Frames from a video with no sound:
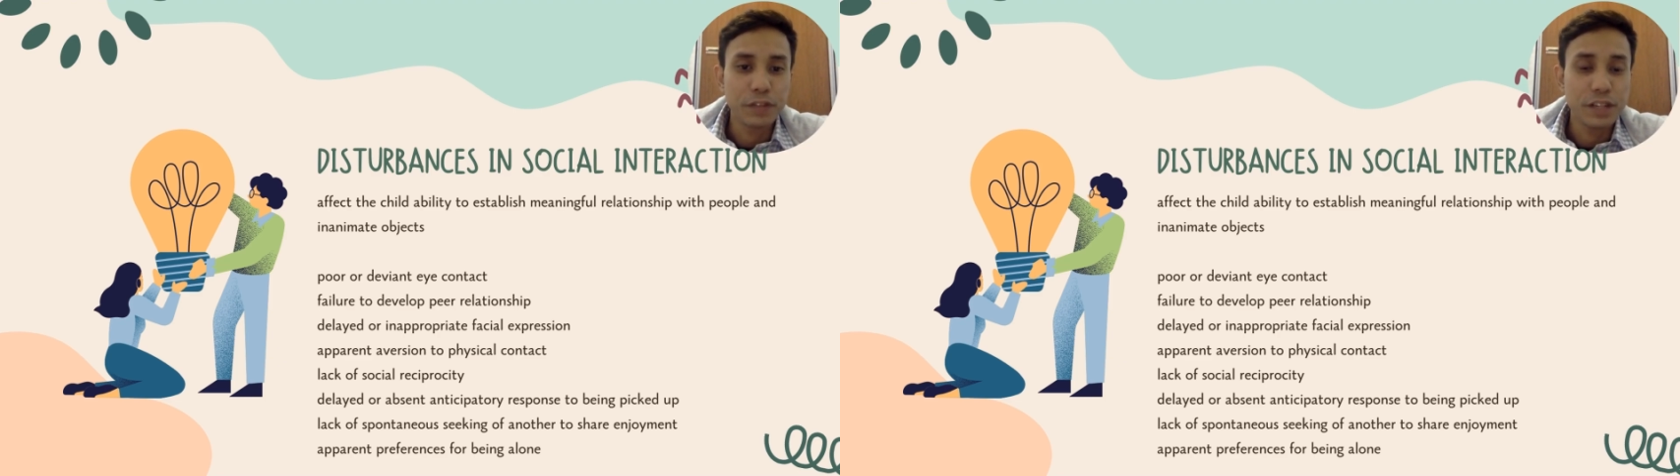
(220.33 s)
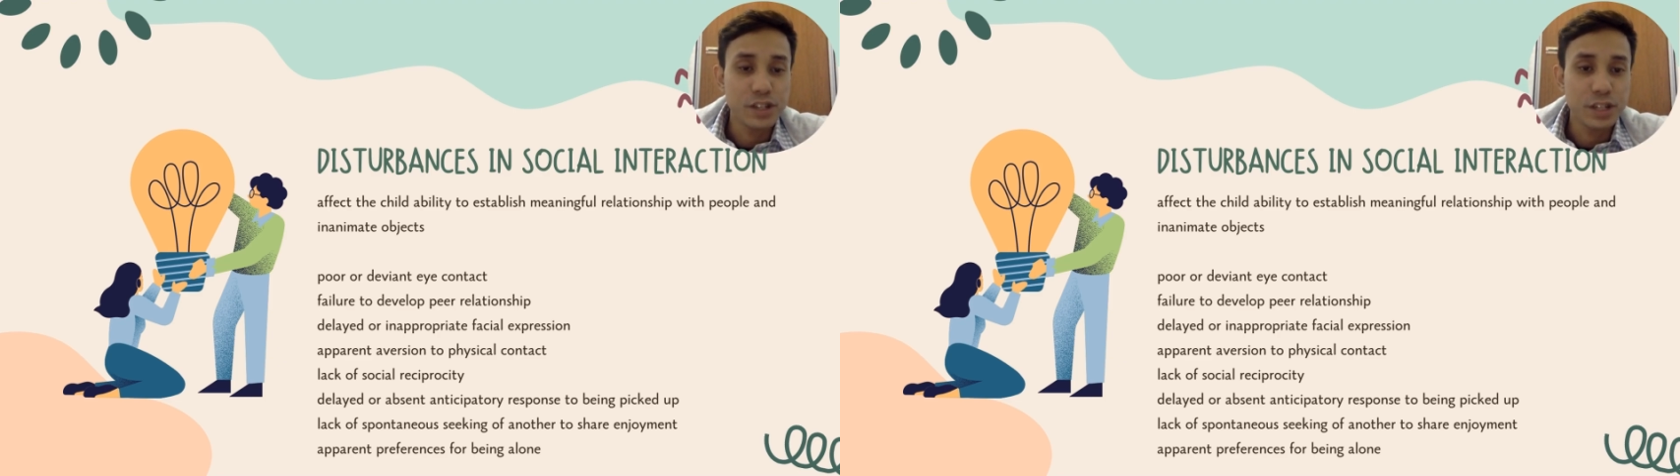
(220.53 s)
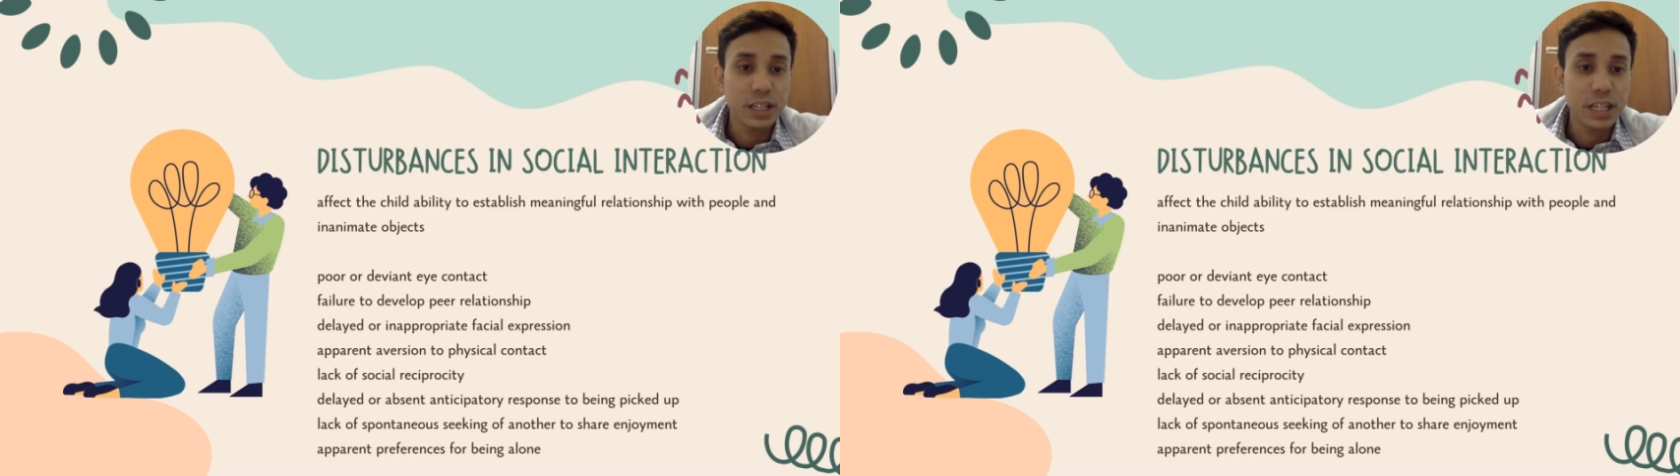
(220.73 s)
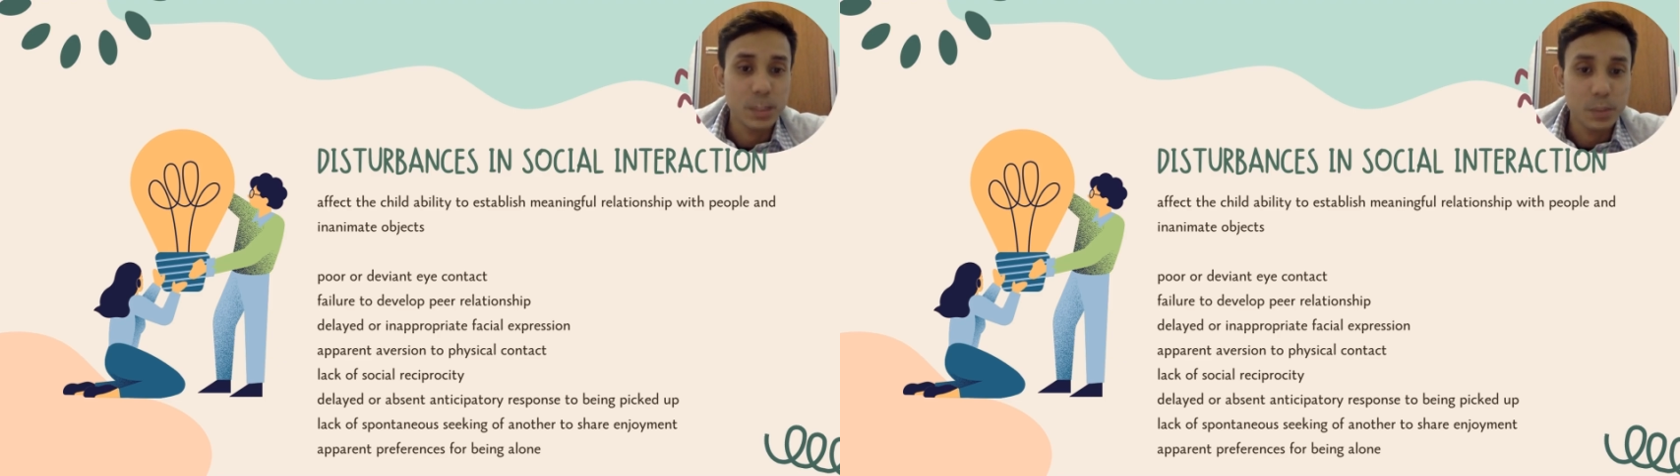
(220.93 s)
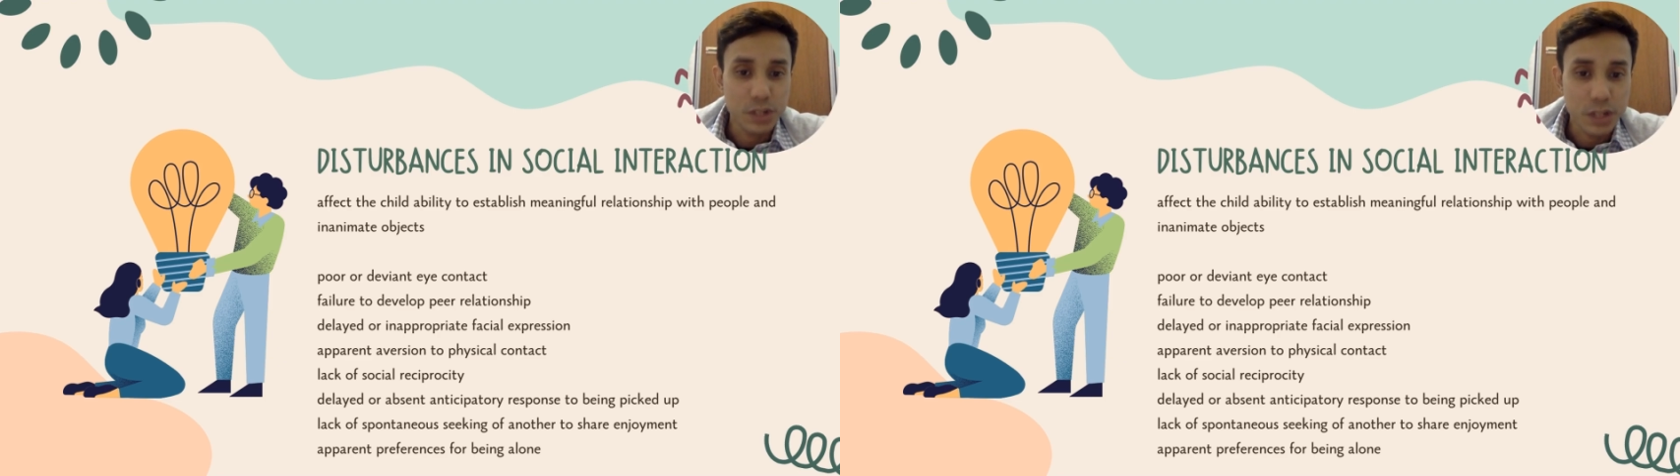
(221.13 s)
facial
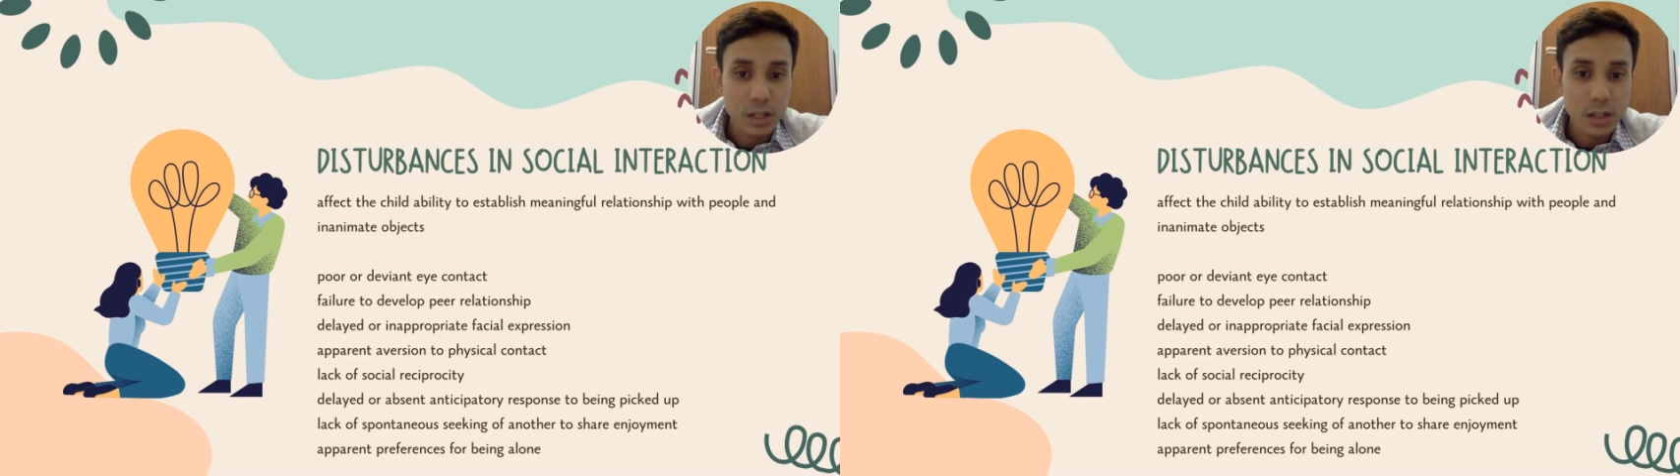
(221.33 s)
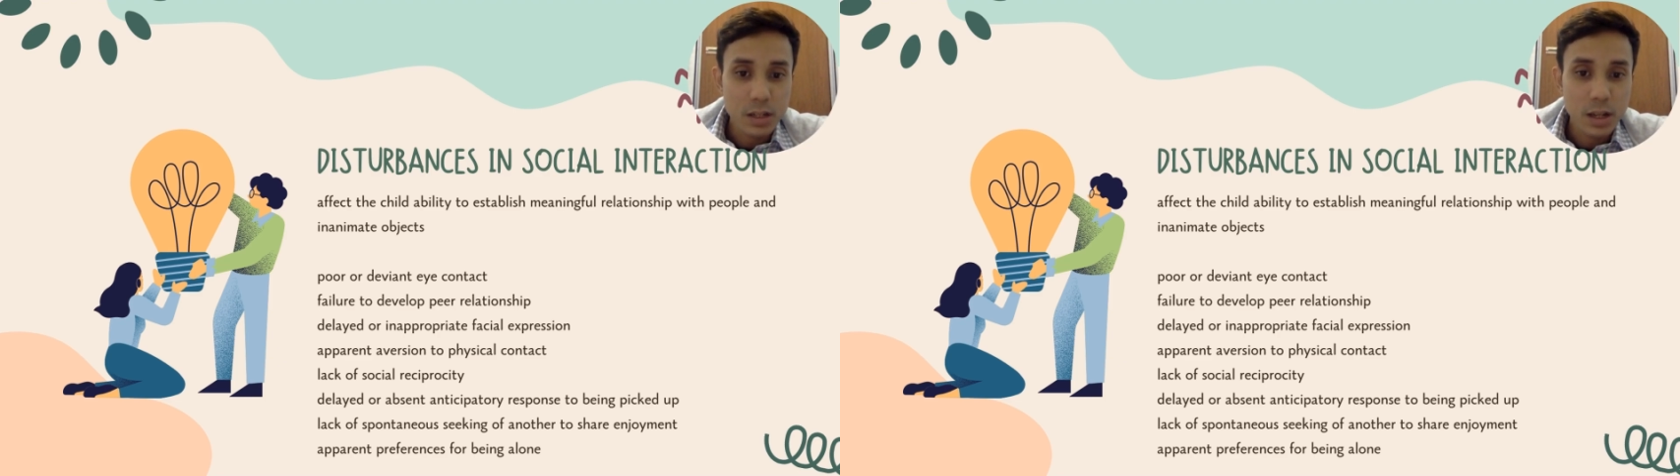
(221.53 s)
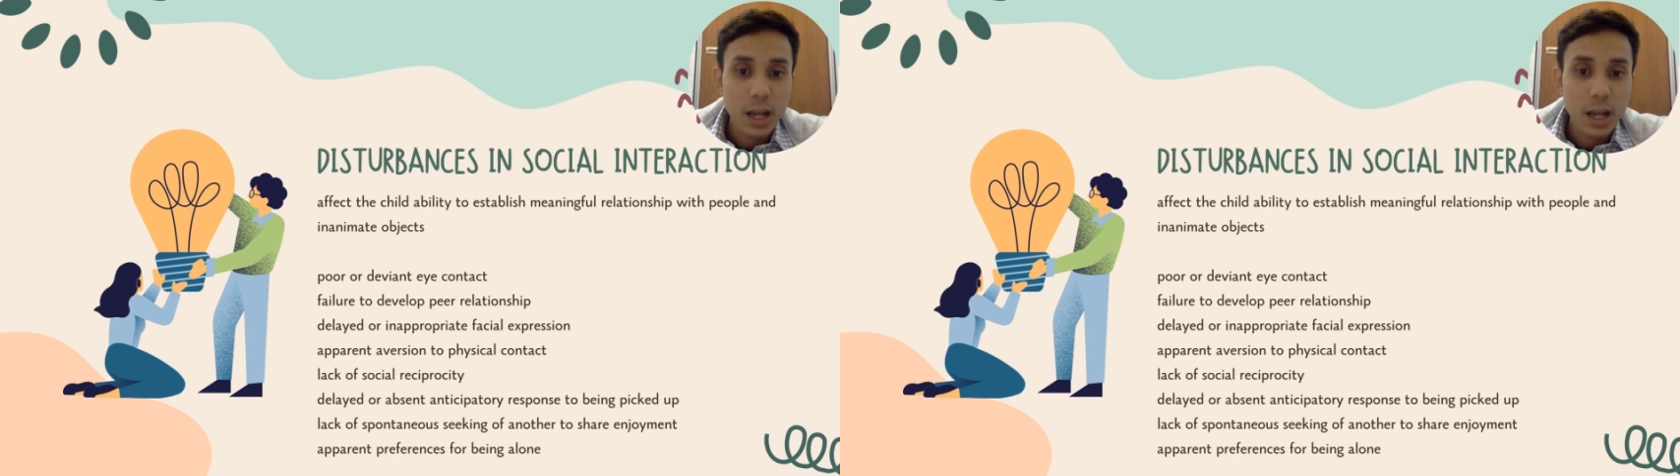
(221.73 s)
expressions,